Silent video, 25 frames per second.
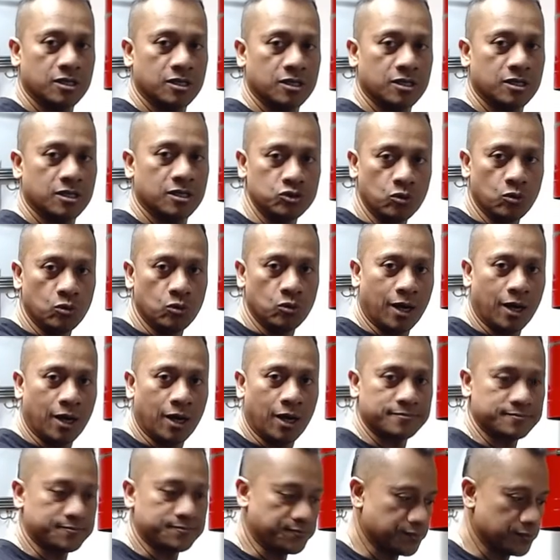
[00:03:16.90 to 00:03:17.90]
you
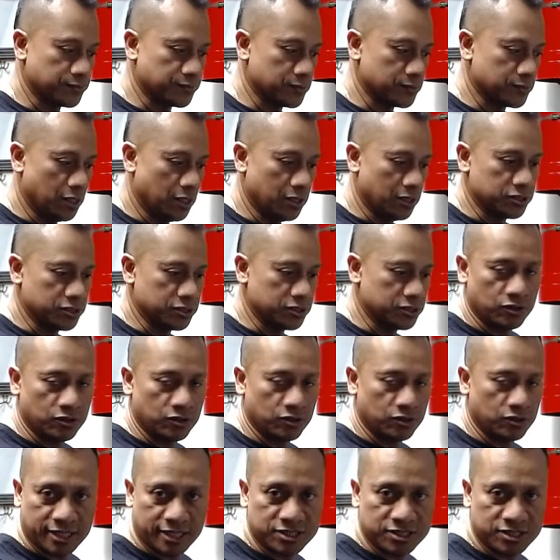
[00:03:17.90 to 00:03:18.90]
want. Uh,
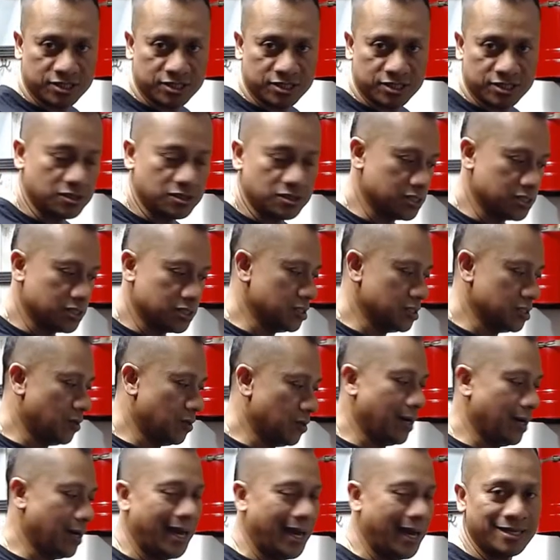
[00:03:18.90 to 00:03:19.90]
certain kitchens, you
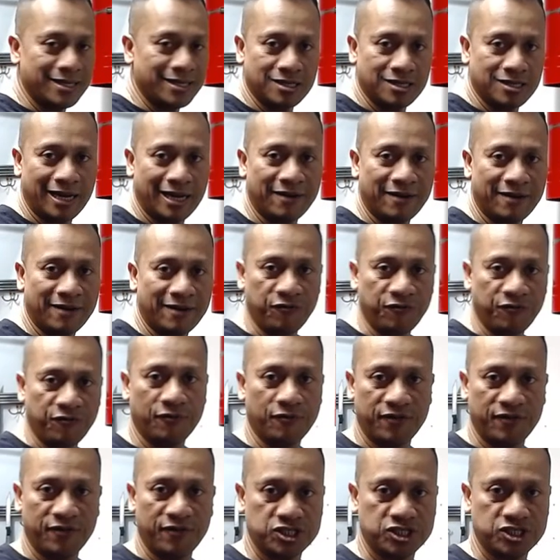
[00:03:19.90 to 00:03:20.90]
know, I have four
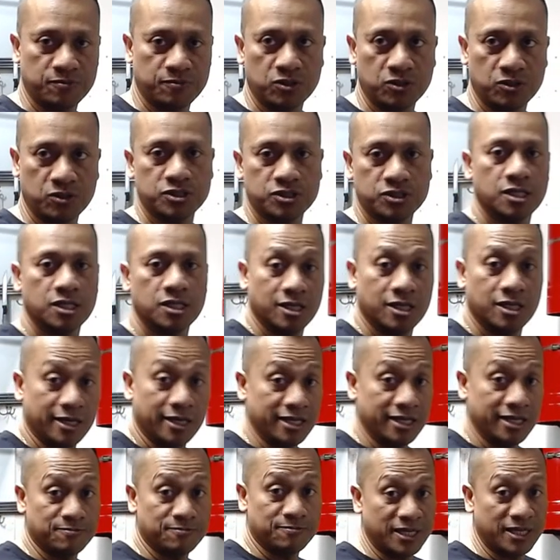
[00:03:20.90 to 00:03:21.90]
vegetables
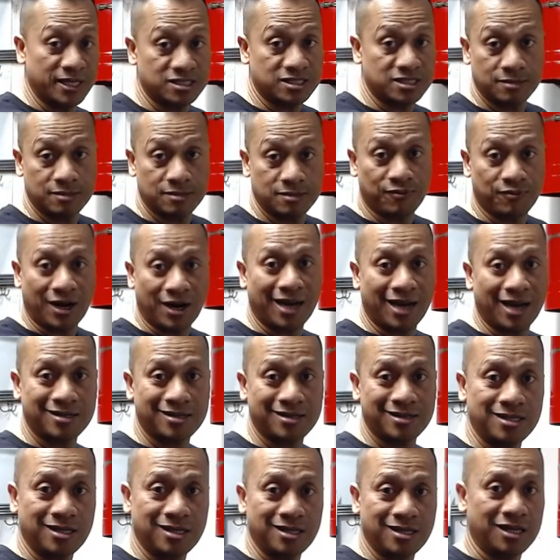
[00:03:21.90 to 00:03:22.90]
it's basically
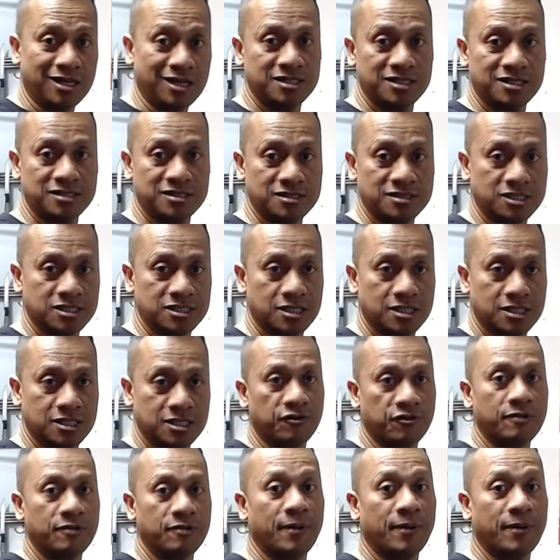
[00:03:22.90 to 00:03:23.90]
broccoli, onions,
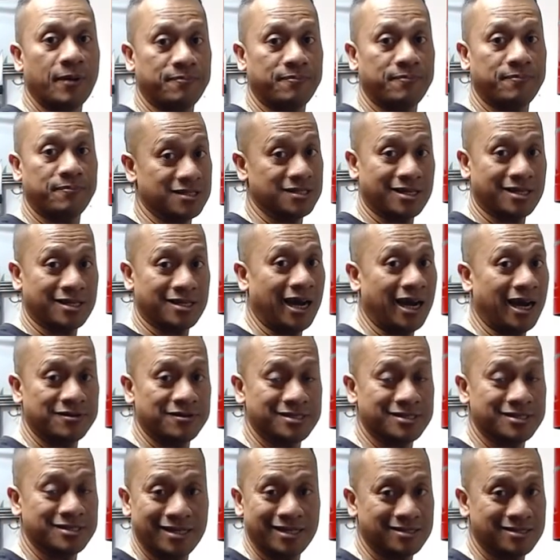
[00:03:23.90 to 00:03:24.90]
green peppers, and
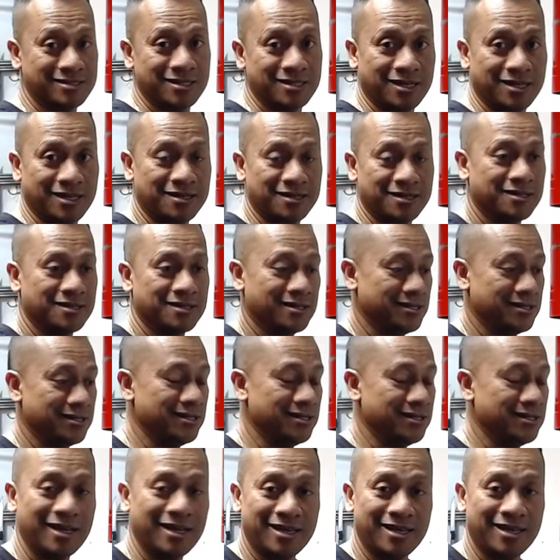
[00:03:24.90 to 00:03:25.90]
carrots. That's it. You're
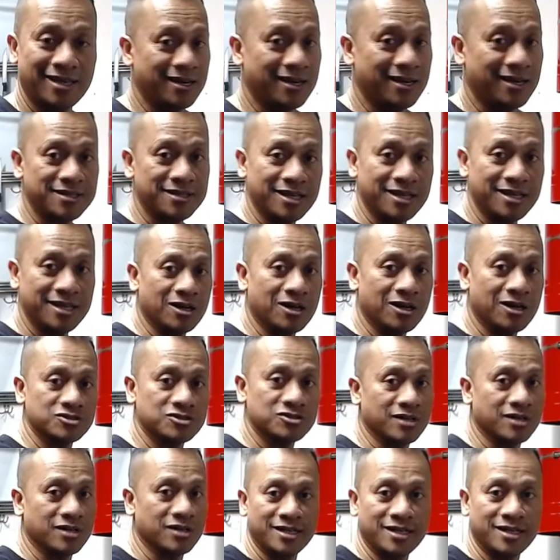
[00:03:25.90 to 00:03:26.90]
not getting anything else
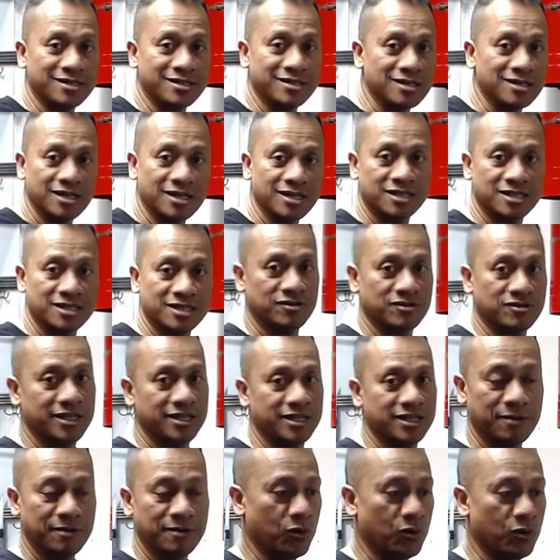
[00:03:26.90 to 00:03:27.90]
or anything less or
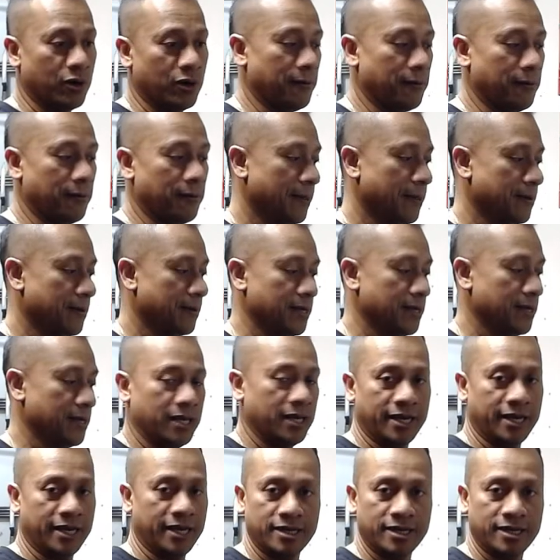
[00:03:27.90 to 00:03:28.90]
anything more.
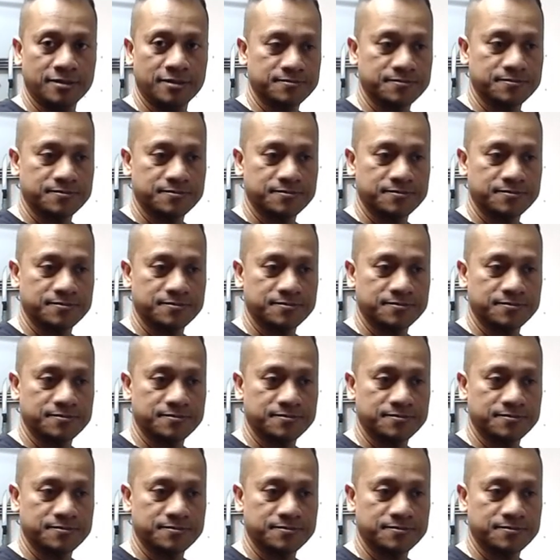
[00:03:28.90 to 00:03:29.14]
And then